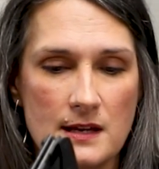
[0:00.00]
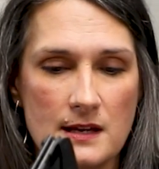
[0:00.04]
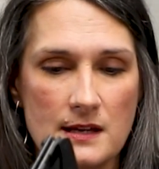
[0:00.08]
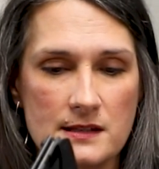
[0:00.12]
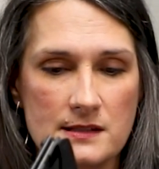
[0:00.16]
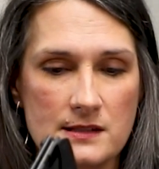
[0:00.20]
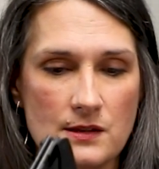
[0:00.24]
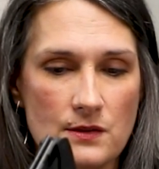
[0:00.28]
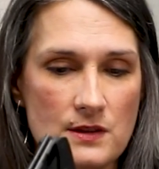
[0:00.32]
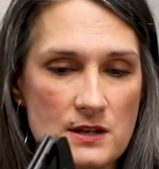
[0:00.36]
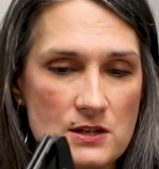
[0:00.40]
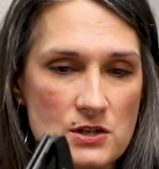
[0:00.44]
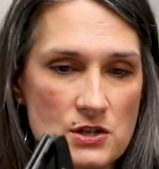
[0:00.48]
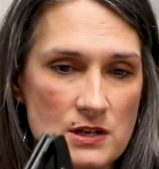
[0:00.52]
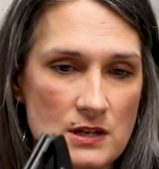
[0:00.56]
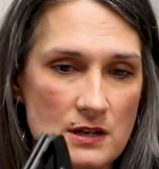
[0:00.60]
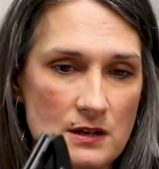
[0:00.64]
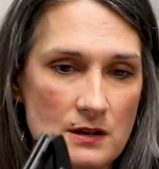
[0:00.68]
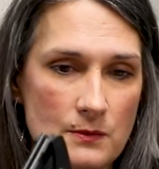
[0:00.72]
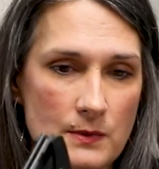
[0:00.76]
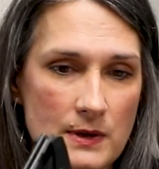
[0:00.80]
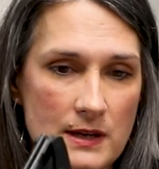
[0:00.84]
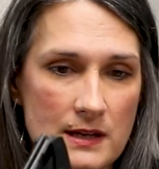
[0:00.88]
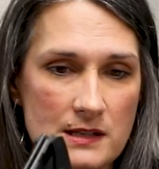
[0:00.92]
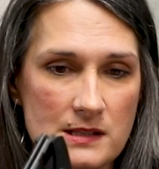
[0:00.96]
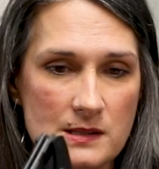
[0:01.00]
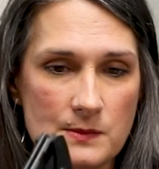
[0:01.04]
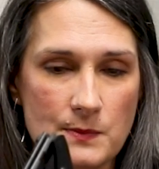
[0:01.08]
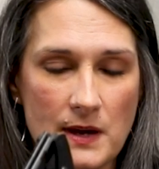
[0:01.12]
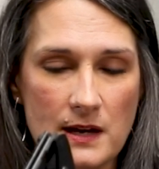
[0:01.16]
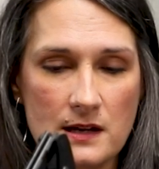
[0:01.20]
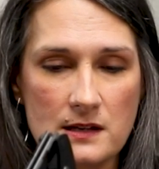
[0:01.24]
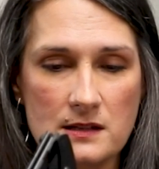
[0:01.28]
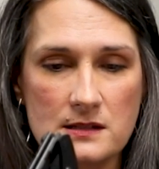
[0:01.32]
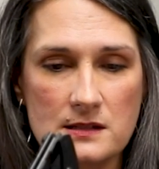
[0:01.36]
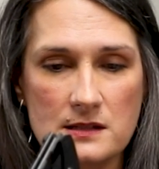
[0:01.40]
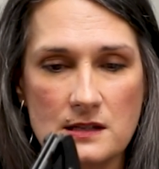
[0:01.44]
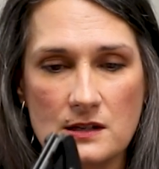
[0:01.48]
So this year we
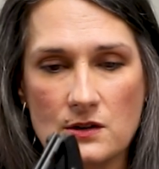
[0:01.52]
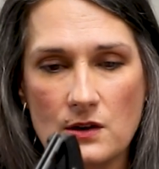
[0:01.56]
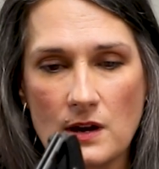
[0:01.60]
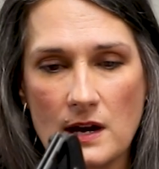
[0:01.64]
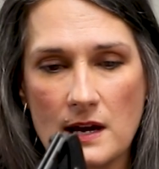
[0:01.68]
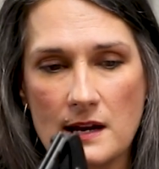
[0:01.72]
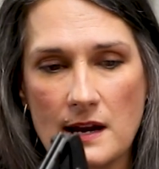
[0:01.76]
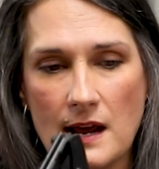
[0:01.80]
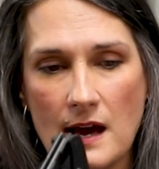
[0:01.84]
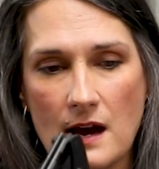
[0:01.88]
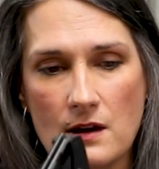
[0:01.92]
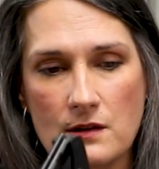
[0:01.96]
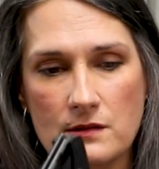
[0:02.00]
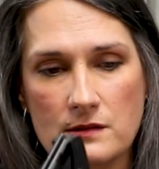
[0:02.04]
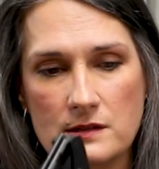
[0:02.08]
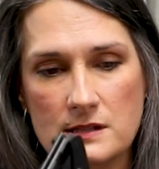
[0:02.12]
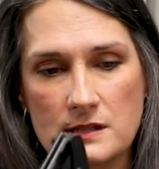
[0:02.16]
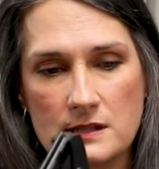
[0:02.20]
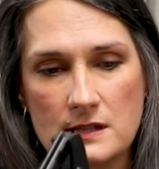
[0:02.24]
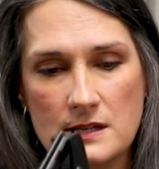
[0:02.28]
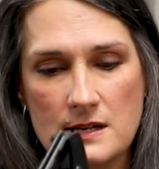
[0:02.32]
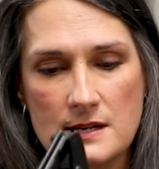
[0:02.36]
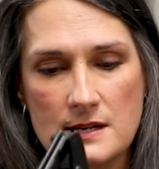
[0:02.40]
expect to grant out